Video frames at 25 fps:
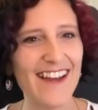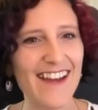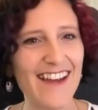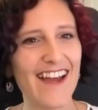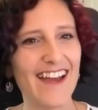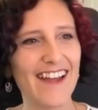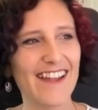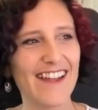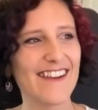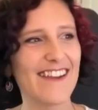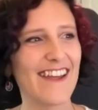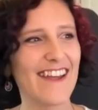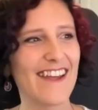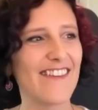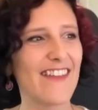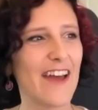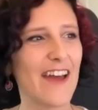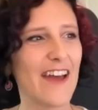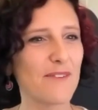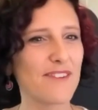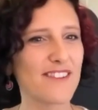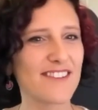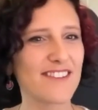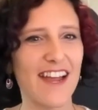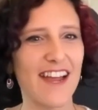and and
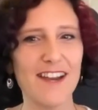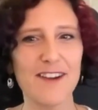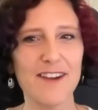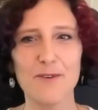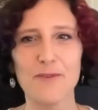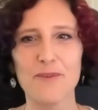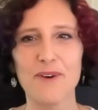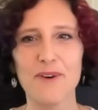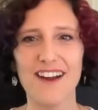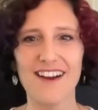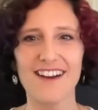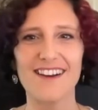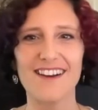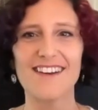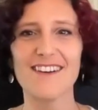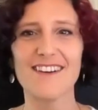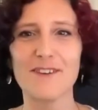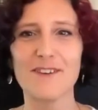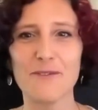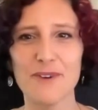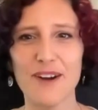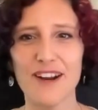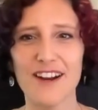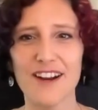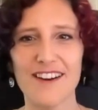that was kind of where
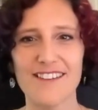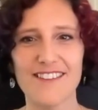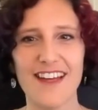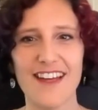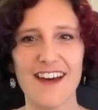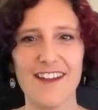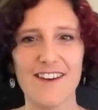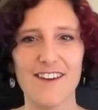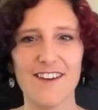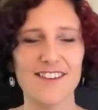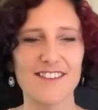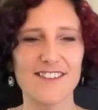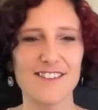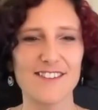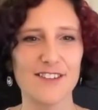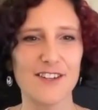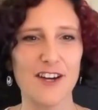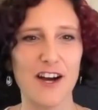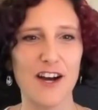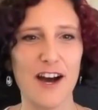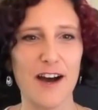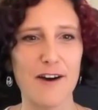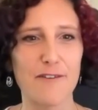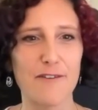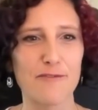where that all took
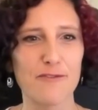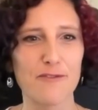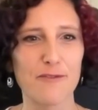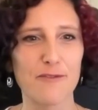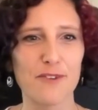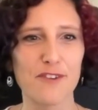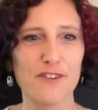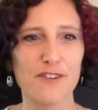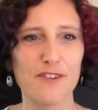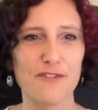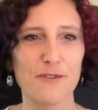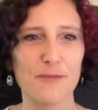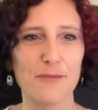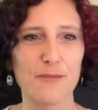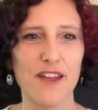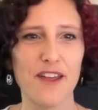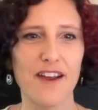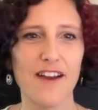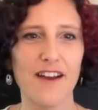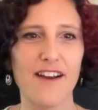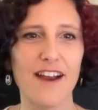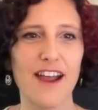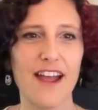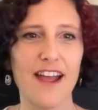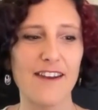off was from there.